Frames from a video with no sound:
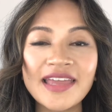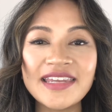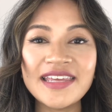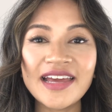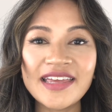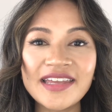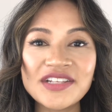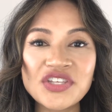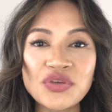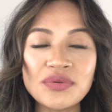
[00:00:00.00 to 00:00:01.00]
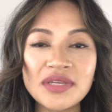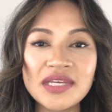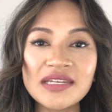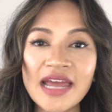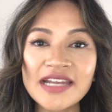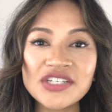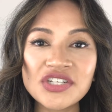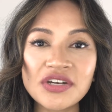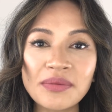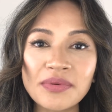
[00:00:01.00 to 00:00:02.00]
An EIN is a unique
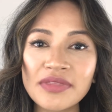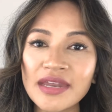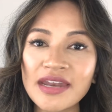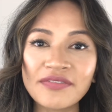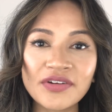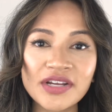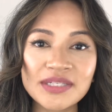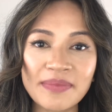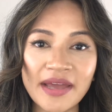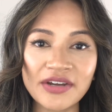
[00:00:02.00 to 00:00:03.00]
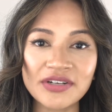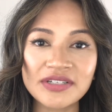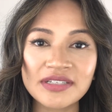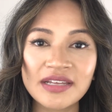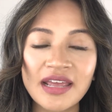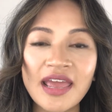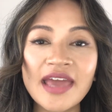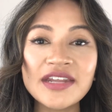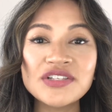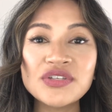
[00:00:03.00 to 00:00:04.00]
9-digit number that never expires
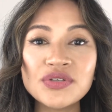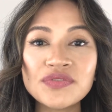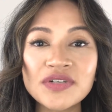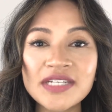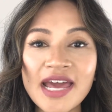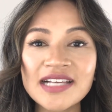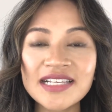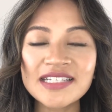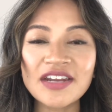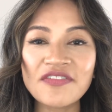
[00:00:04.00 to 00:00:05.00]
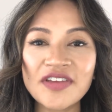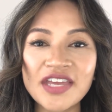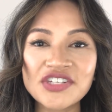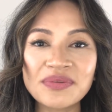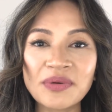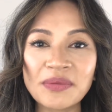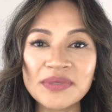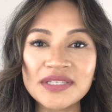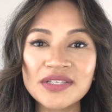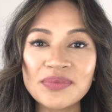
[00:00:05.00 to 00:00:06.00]
and is used for tax identification
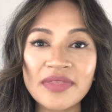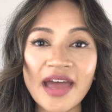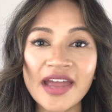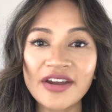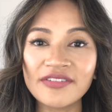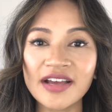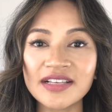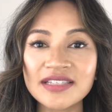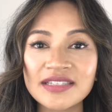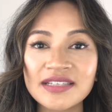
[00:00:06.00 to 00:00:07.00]
purposes with the IRS.